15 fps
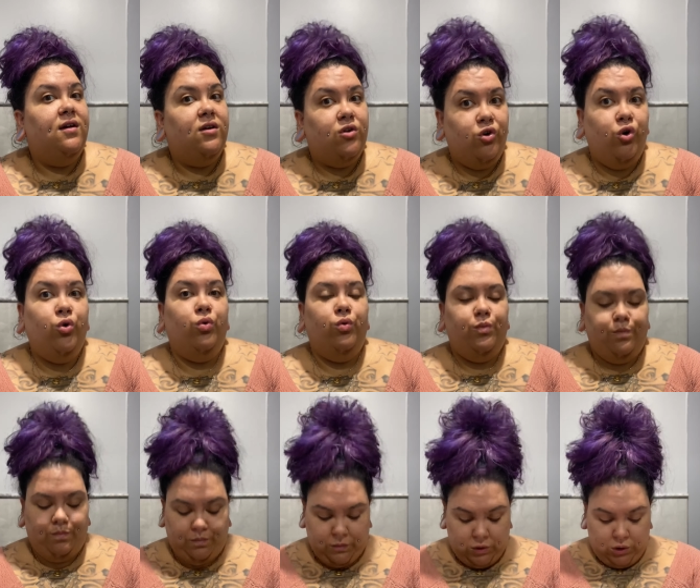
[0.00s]
Cool.
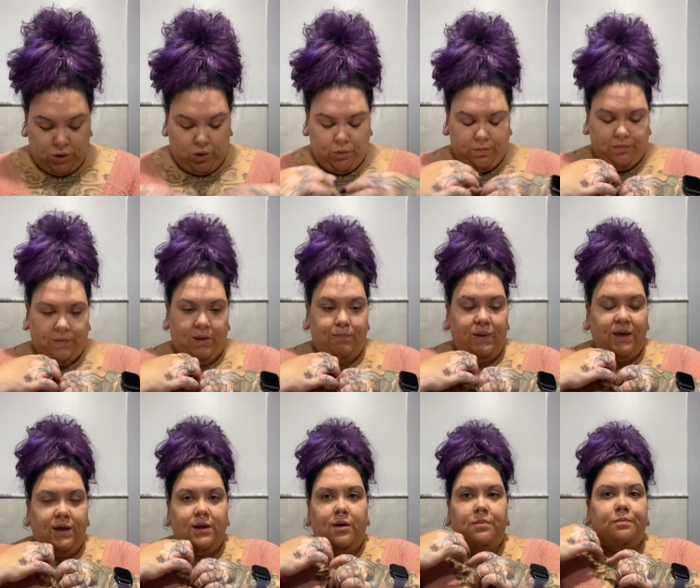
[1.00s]
So I pick
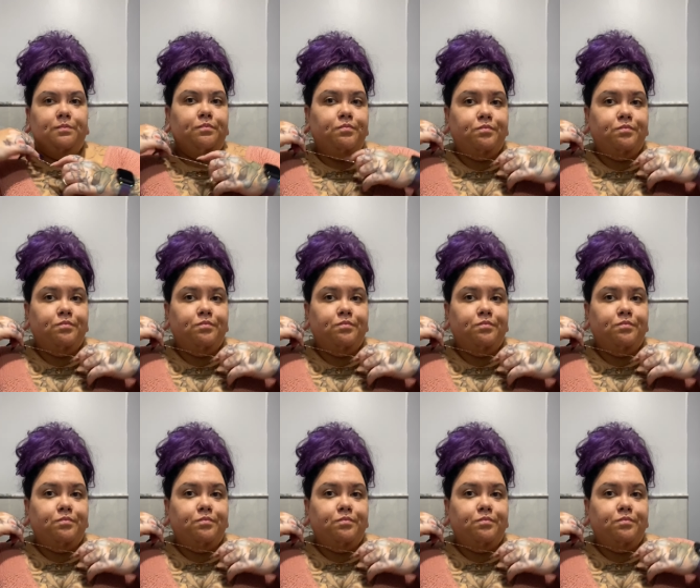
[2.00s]
it up